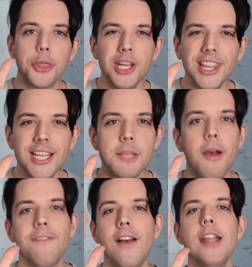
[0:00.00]
3 things
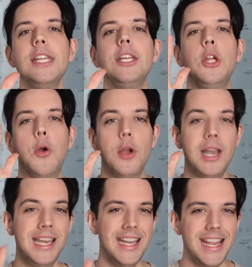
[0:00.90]
about finding your
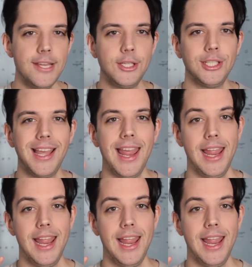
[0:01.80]
niche.